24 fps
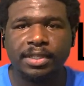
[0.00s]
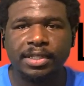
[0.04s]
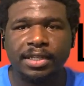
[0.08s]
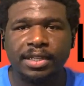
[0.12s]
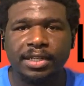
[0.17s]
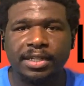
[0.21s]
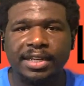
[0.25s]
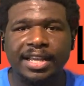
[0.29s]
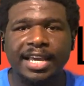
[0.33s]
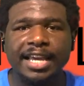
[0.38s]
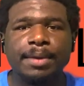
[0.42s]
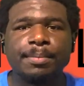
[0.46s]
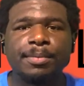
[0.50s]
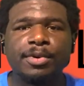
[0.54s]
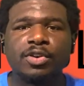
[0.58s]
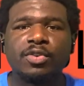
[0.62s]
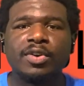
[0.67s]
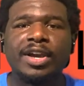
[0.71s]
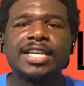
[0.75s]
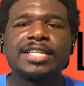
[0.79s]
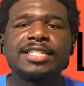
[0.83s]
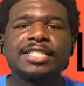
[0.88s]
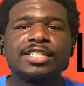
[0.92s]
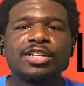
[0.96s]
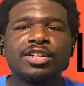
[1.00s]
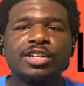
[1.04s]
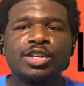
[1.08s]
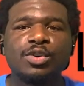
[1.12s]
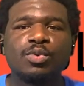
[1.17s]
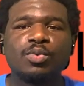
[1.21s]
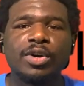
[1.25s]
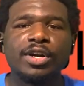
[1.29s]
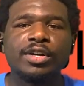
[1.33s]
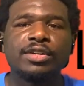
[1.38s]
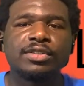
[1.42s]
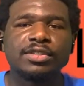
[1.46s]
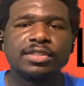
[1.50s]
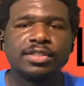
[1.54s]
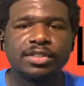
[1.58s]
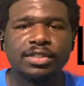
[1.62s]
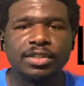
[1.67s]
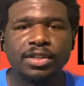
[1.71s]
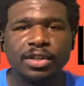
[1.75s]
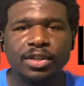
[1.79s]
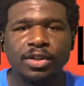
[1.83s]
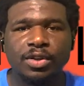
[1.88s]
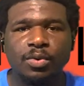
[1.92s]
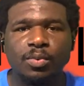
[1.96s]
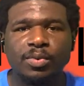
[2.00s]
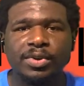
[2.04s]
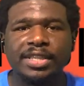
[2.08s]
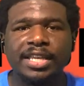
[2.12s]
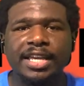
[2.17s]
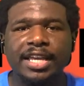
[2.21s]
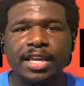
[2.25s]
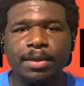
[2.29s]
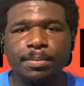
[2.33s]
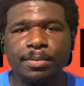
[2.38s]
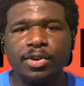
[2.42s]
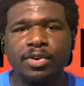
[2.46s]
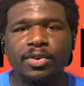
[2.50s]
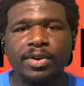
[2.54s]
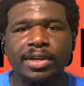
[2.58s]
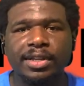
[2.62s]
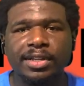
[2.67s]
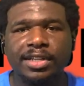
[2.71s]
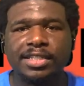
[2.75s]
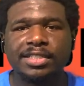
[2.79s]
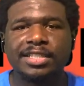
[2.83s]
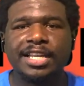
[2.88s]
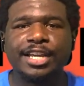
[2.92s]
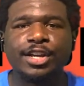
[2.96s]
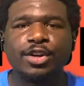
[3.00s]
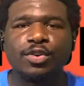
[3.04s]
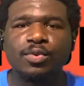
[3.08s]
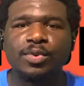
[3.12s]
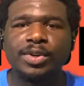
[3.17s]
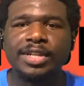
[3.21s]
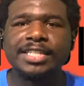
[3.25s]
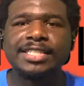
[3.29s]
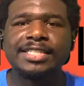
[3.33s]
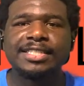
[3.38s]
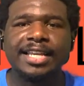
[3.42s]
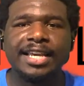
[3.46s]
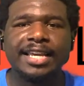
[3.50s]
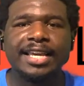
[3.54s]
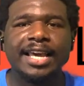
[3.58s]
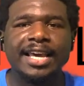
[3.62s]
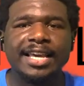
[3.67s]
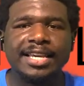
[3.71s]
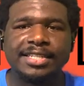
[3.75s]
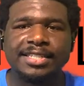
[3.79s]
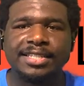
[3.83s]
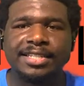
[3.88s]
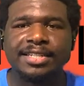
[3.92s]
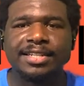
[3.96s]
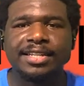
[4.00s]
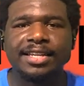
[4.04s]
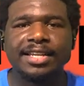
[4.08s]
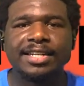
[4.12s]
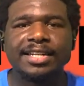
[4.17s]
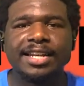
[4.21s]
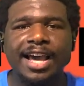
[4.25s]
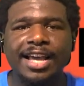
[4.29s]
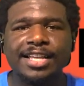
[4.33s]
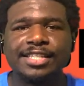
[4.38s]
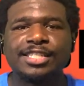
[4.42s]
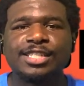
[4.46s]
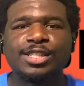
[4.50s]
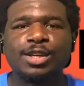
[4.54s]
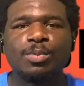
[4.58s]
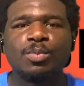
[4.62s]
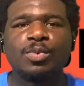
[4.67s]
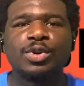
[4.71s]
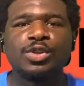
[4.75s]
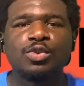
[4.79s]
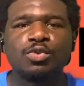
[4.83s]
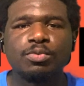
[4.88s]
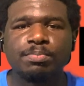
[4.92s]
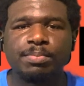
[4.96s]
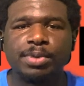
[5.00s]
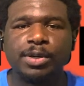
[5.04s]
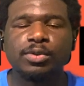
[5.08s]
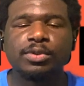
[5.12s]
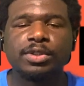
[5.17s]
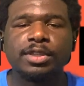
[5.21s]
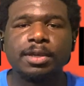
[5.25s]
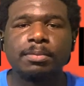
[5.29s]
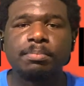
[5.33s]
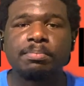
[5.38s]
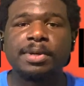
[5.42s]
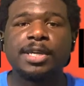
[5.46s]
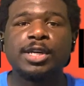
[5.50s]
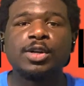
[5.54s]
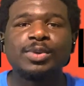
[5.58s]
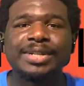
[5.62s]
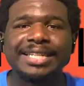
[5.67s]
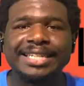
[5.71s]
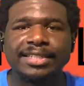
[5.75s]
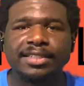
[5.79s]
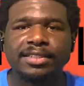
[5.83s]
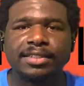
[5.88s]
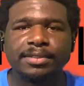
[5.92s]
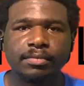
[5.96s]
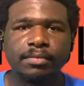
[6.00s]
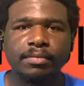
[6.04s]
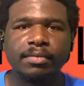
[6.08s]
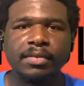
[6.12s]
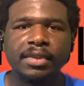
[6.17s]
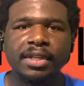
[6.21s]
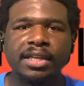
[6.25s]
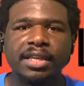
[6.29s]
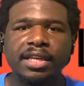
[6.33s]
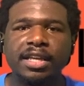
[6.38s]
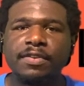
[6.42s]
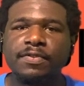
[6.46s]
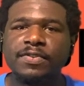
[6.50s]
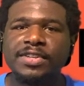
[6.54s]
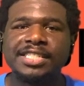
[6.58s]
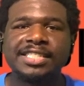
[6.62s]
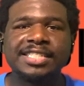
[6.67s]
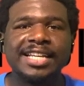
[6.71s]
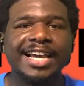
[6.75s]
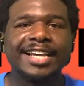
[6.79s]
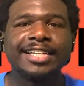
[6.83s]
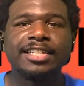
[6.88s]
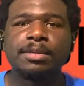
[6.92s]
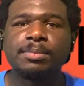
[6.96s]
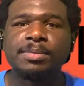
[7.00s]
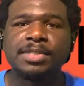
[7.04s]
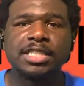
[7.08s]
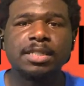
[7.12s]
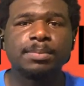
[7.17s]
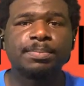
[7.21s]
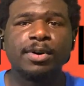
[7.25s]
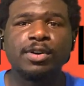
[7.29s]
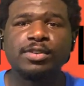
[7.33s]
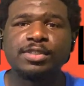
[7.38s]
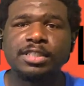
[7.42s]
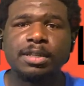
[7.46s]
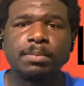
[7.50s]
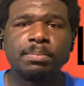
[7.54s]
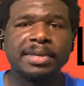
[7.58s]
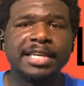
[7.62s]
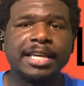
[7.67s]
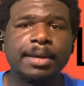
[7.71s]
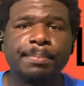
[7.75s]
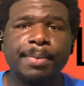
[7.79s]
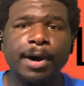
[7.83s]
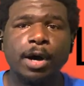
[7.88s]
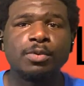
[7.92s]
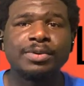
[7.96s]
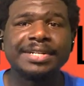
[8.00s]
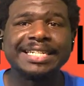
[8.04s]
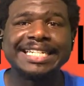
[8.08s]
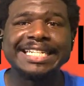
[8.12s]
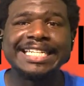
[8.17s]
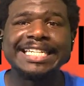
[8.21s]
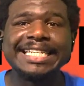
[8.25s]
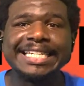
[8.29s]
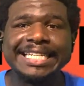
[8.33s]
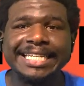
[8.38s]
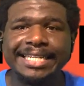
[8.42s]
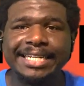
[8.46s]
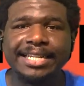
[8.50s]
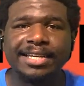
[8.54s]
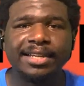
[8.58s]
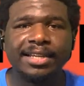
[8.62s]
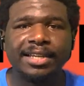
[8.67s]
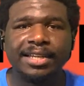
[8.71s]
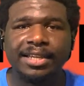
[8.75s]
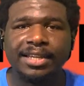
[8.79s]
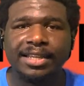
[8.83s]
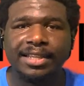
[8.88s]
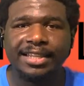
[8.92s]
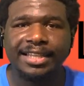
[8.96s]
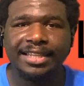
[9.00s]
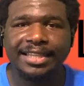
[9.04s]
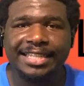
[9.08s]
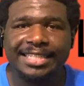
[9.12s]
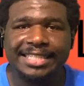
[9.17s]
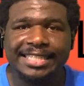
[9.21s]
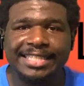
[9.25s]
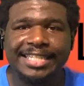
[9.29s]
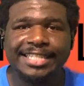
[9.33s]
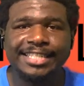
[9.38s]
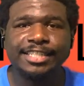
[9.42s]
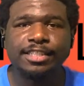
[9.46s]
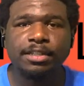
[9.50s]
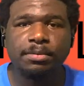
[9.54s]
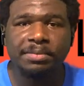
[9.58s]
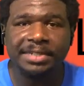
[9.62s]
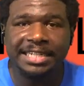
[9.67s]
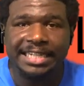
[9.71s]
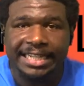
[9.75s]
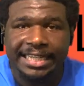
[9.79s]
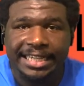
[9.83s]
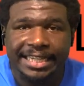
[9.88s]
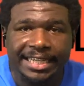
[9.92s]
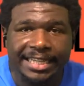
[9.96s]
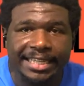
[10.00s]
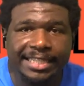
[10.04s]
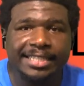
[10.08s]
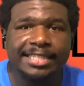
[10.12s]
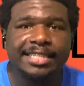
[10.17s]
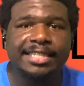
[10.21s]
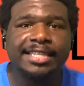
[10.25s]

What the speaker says: That immigration only works when the immigrant looks like a real estate agent and not someone who built the building. If asylum's supposed to be about need, then the system needs